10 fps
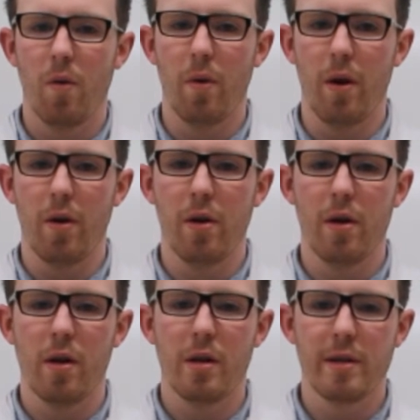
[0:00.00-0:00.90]

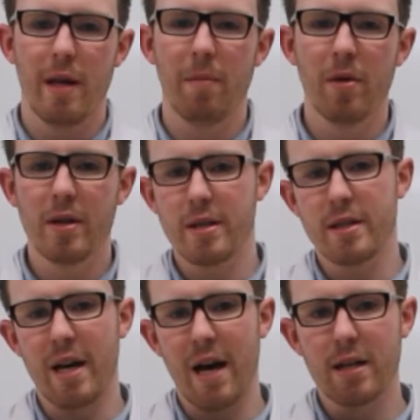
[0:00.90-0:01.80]
where timber
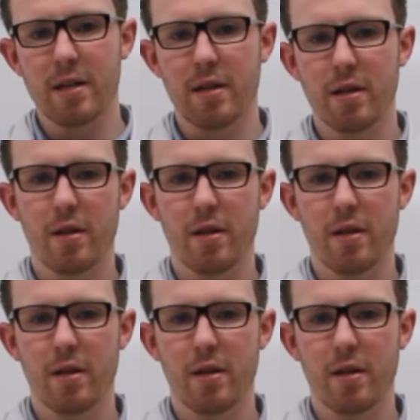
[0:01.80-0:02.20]
is stacked,